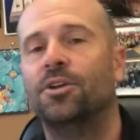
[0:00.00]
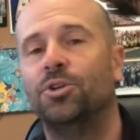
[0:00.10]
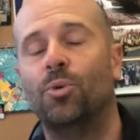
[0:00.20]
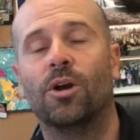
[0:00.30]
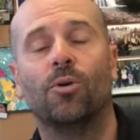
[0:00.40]

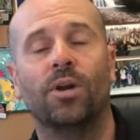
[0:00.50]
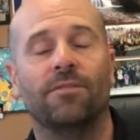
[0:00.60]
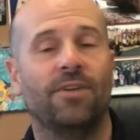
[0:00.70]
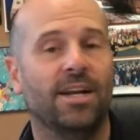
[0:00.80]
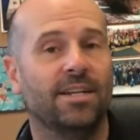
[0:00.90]
you are going to
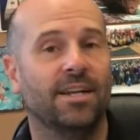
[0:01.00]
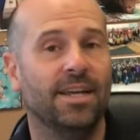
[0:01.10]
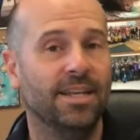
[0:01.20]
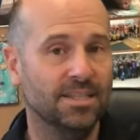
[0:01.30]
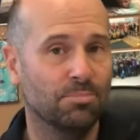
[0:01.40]
find an
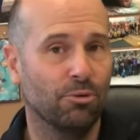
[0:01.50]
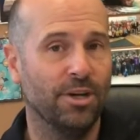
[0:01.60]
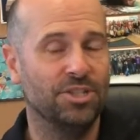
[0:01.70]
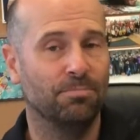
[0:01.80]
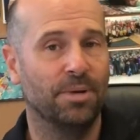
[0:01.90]

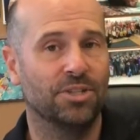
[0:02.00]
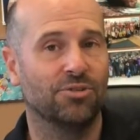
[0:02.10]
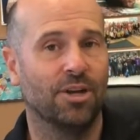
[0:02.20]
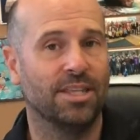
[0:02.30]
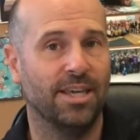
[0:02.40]
inspiration picture
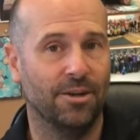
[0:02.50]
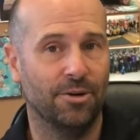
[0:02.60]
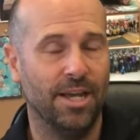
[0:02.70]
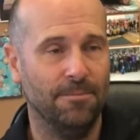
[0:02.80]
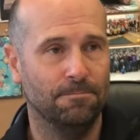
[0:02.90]
on the internet.